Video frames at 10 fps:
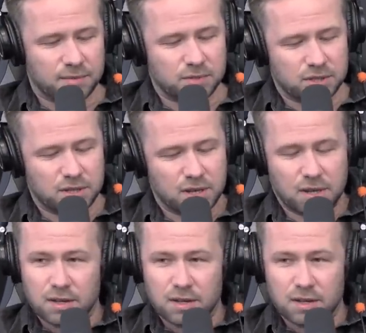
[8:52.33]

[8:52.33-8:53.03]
she's no Lady